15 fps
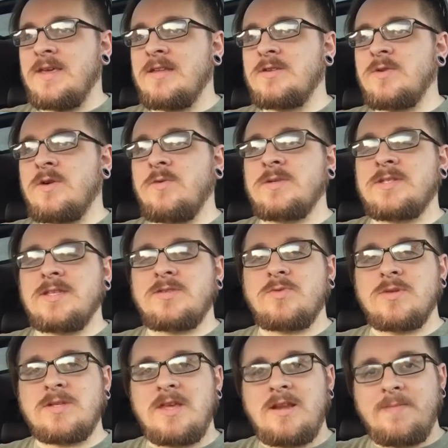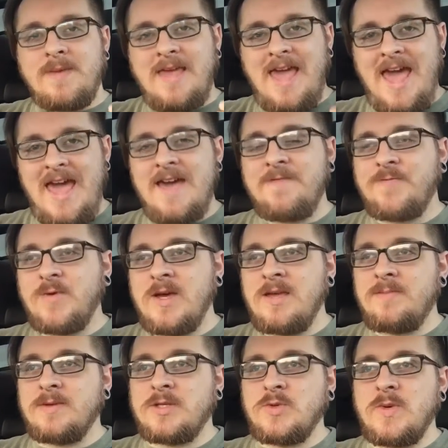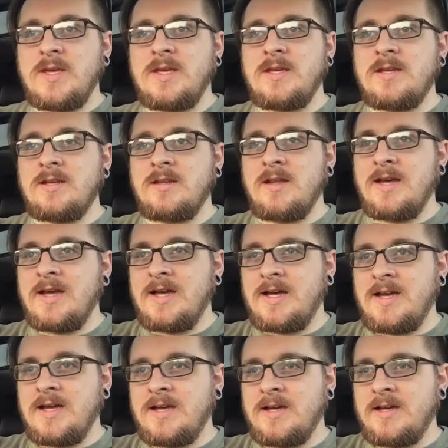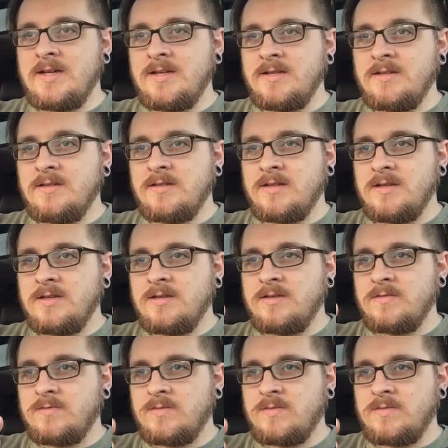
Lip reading: into it was this was going to be halfway between the